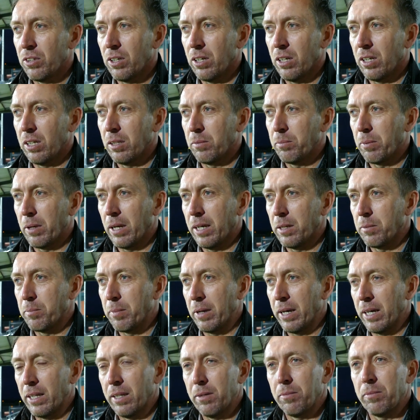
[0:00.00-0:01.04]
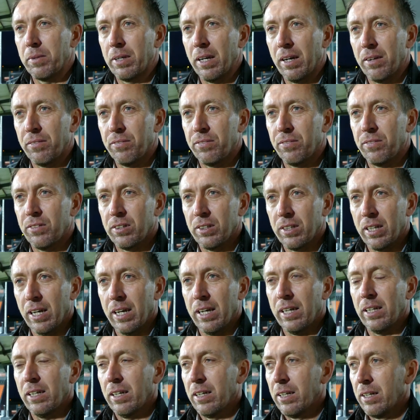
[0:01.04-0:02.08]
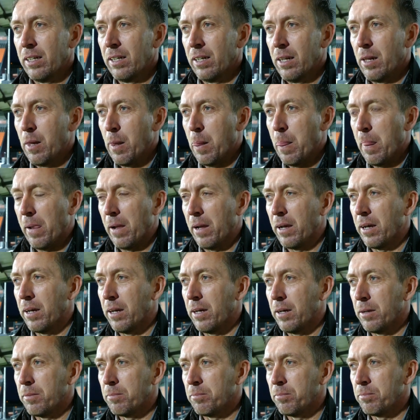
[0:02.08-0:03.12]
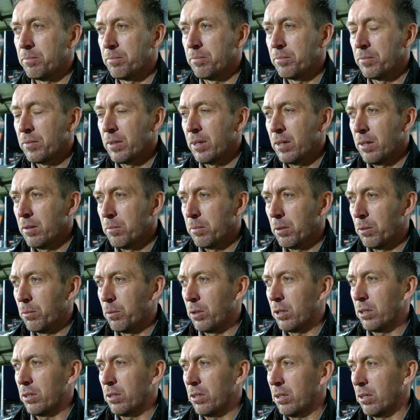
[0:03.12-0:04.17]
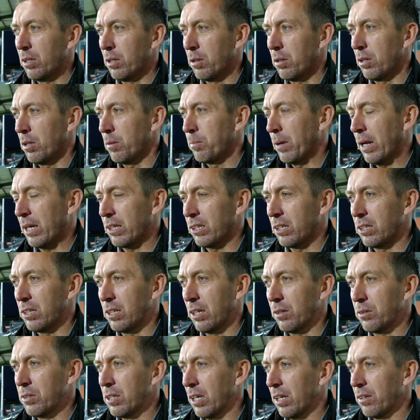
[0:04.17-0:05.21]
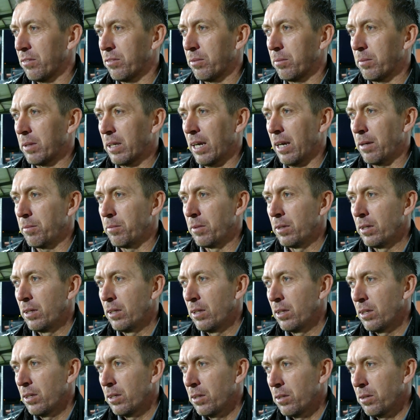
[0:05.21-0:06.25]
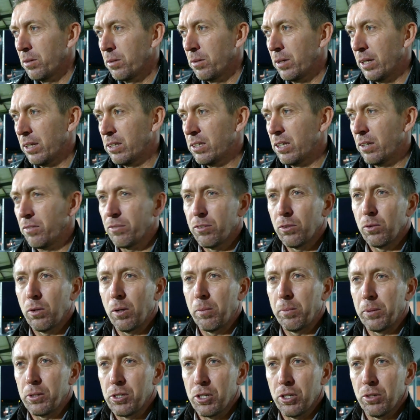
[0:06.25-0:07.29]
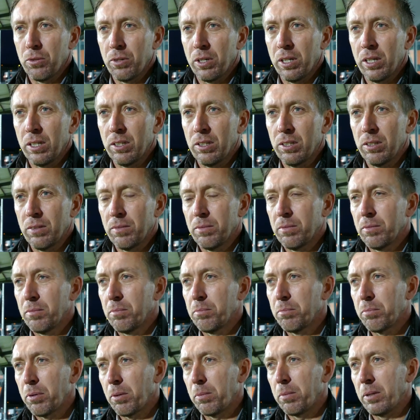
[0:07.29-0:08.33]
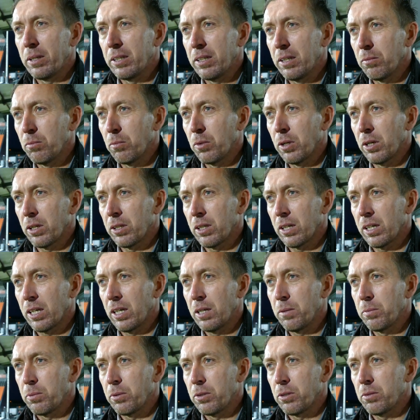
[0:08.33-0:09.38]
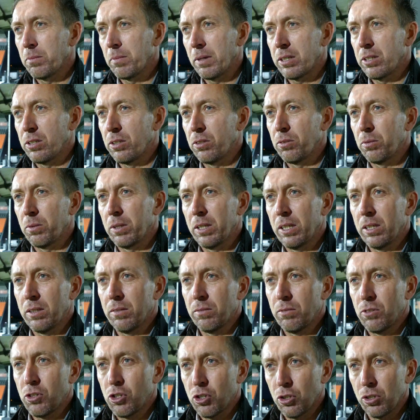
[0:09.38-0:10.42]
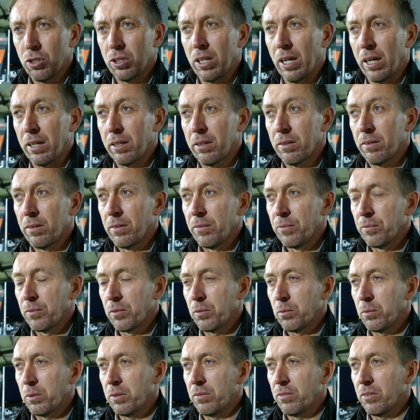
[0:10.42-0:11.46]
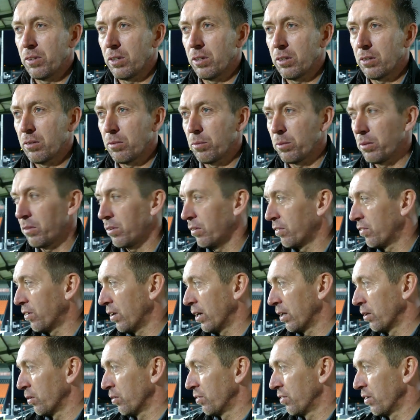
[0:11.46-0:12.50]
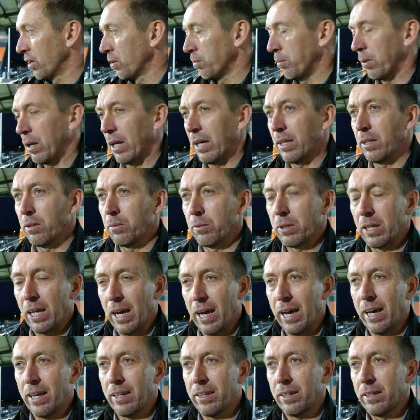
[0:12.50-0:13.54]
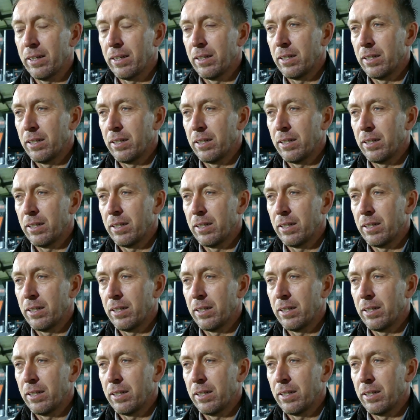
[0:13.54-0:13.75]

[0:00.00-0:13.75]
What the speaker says: certainly played better than we have today. But what the pluses I'll take from the game, we had several opportunities. Probably didn't work the keeper as much as we should have done with the final third play that we had.